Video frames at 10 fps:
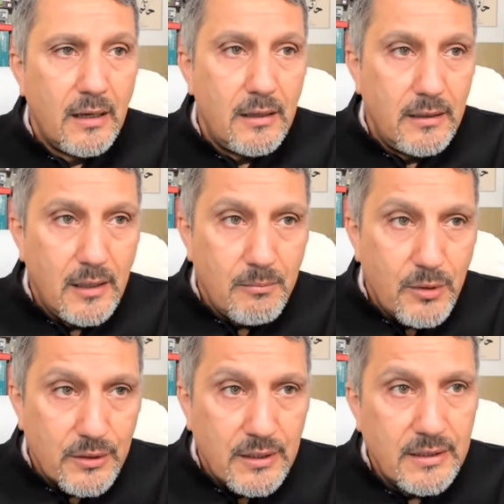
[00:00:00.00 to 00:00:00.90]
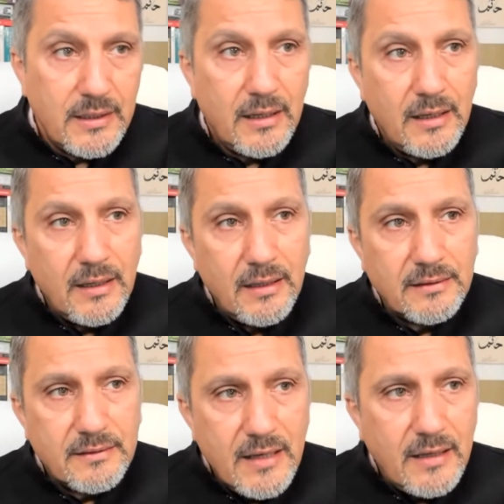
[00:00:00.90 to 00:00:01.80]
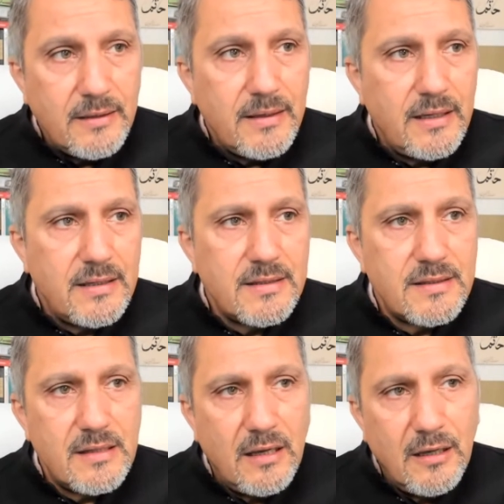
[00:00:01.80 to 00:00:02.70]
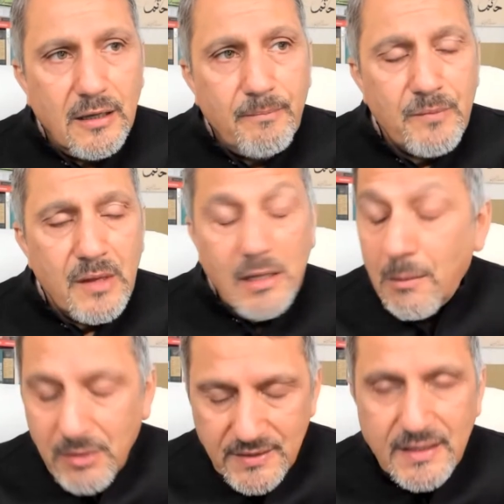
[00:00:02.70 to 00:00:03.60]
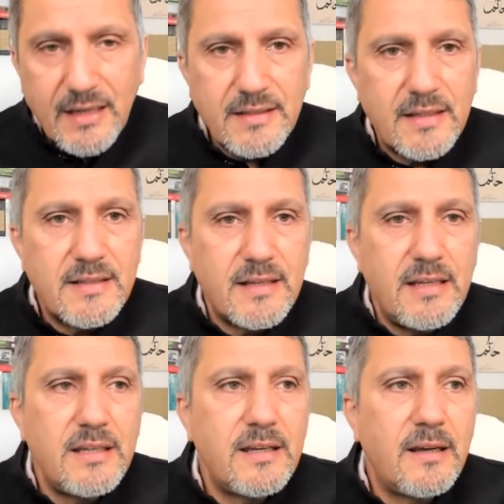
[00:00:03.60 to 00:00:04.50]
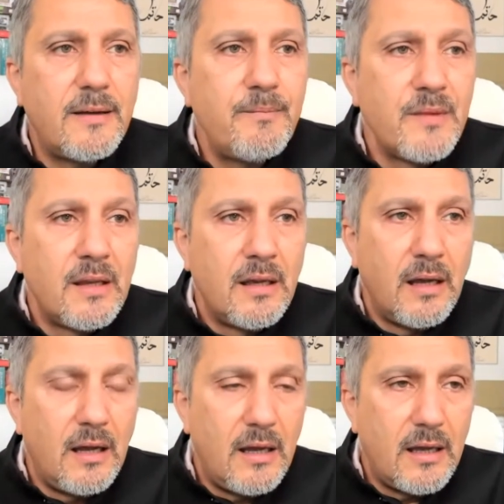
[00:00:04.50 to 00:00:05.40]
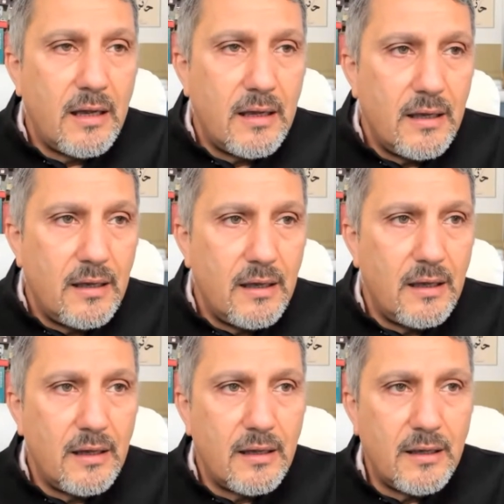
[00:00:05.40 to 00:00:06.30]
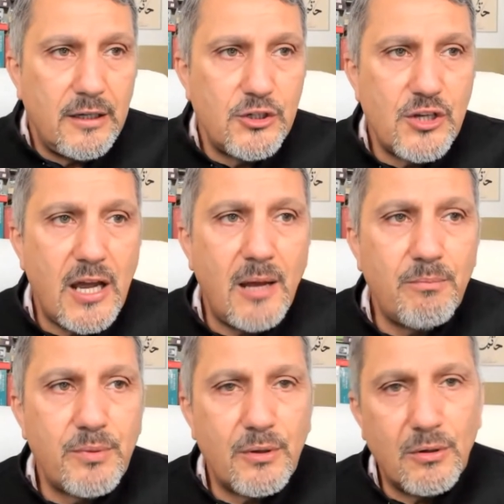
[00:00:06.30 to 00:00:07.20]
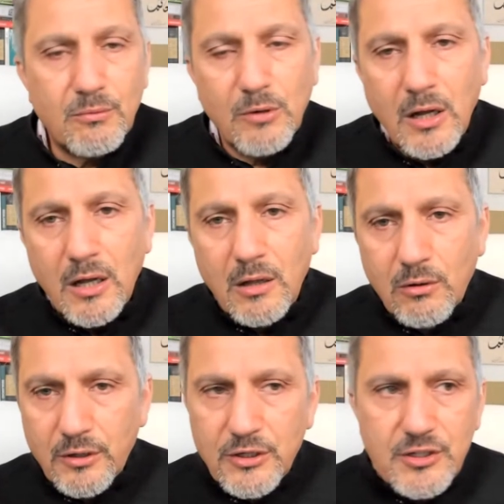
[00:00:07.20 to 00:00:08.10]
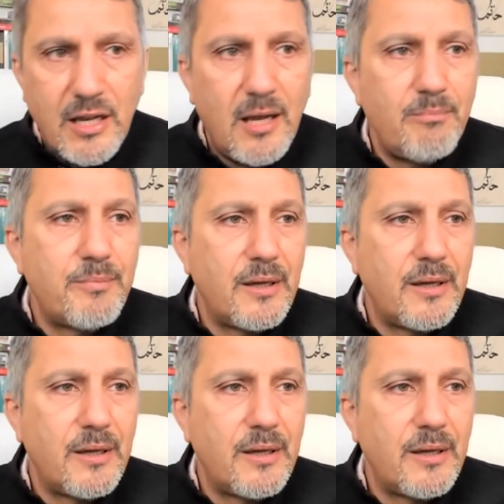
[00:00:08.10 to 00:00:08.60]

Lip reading: Number 10 is number 6 is India hijab raw or hijab